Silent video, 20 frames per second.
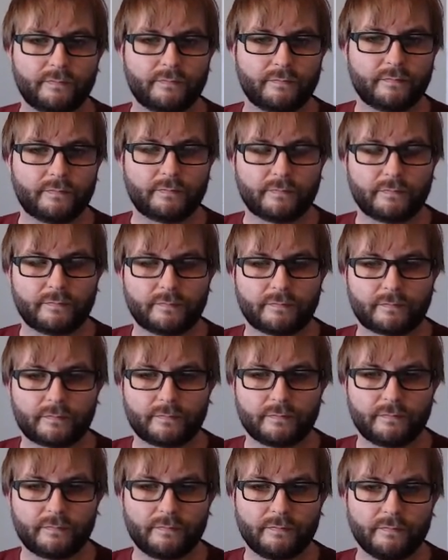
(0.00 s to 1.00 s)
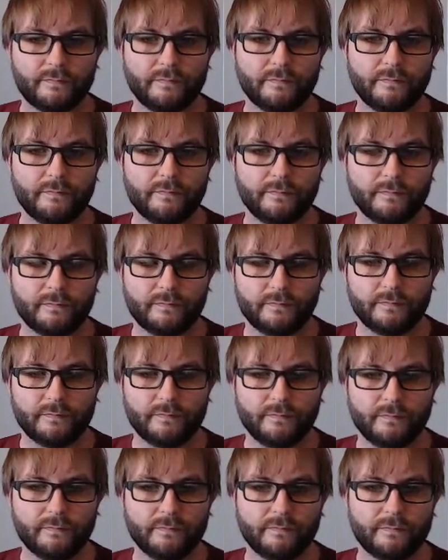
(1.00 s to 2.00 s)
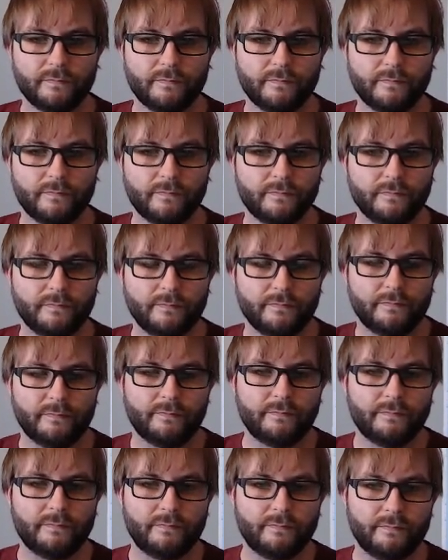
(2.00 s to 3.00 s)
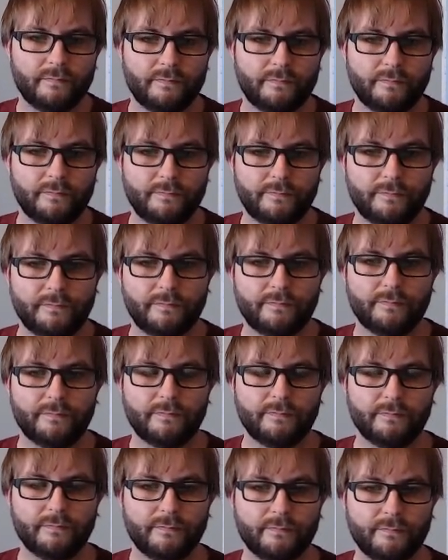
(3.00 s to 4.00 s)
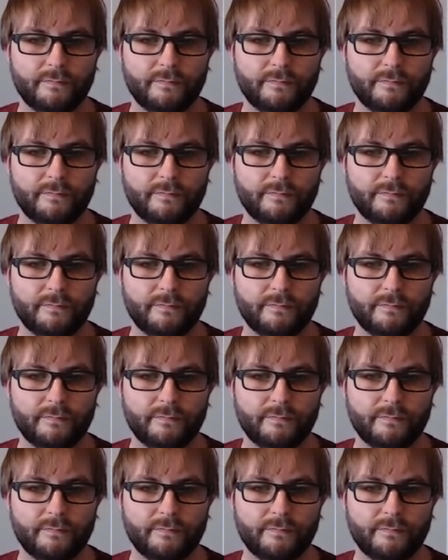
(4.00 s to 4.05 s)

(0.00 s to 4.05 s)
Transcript: No words are spoken by the person on screen.